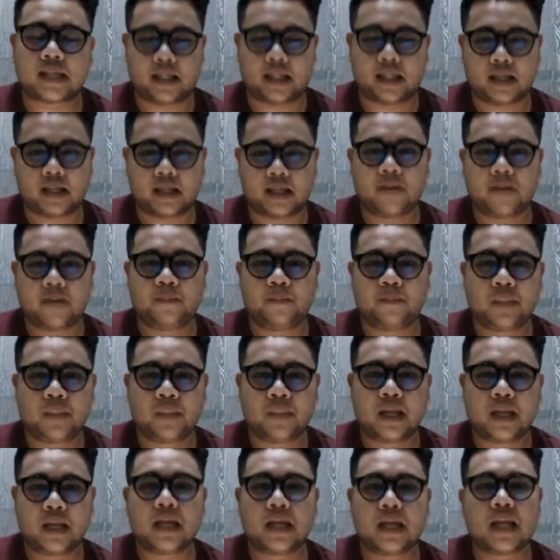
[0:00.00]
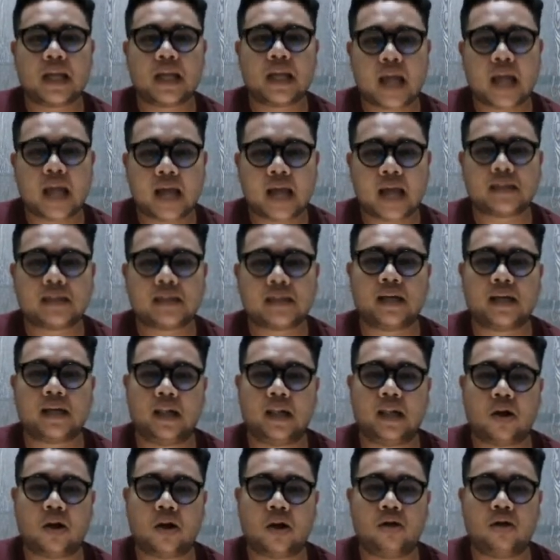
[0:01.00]
it has a long
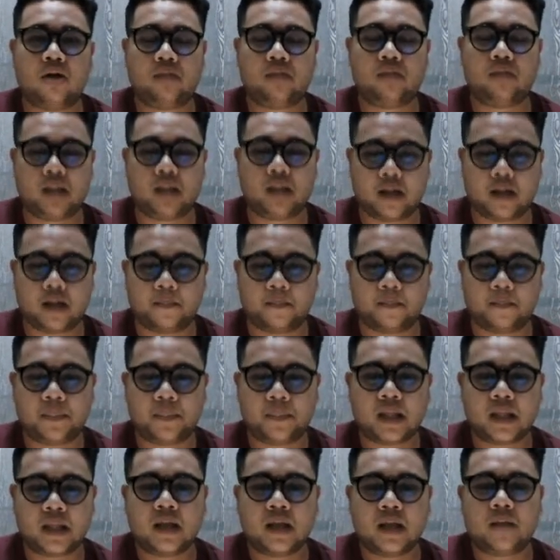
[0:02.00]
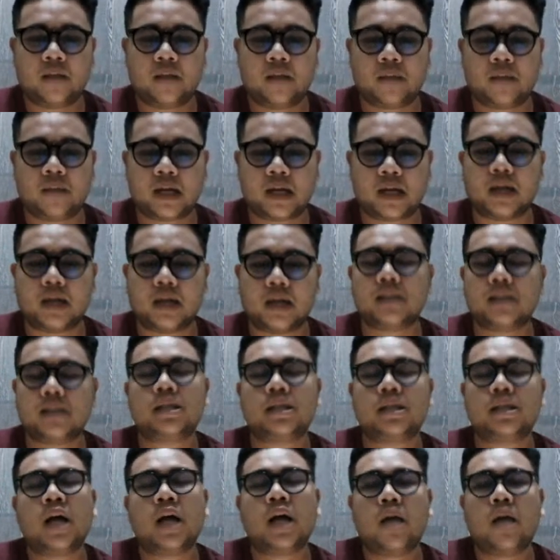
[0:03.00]
term because
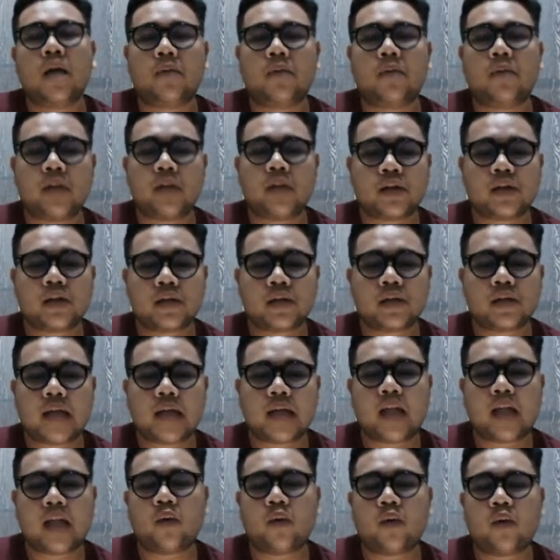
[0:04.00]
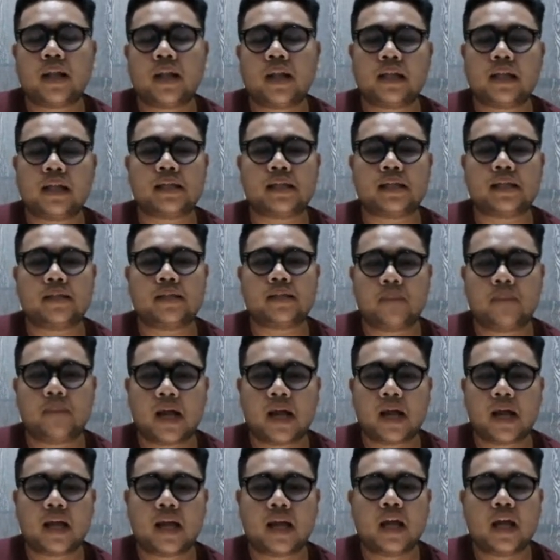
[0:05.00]
production and quantity supply
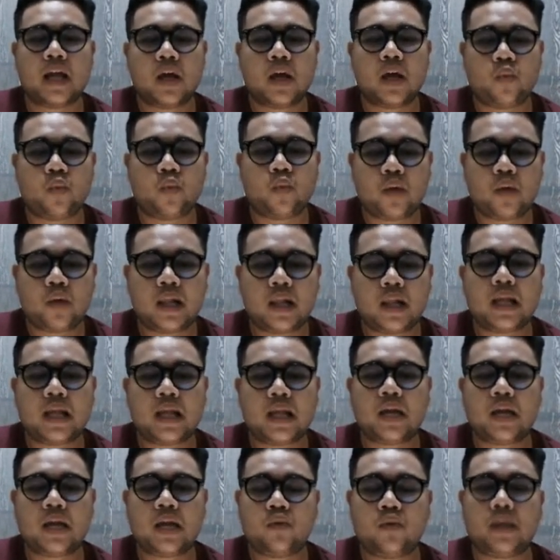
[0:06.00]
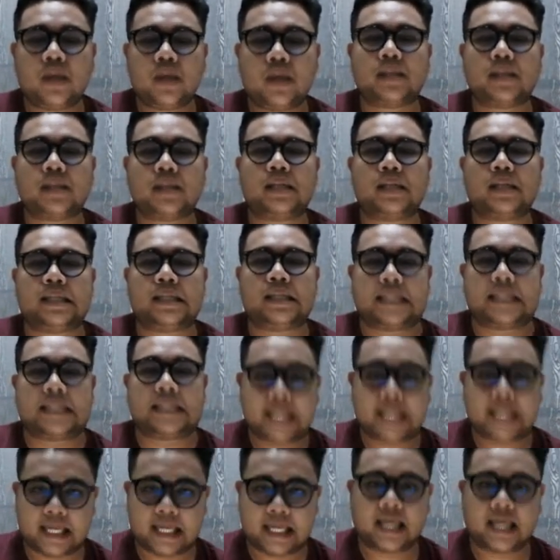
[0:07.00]
will increase easily
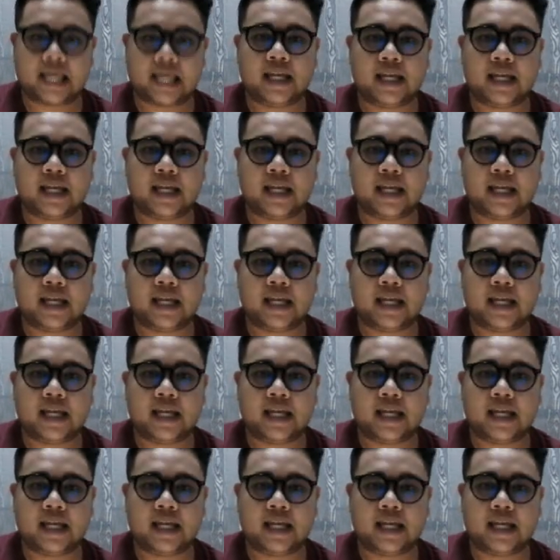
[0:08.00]
due to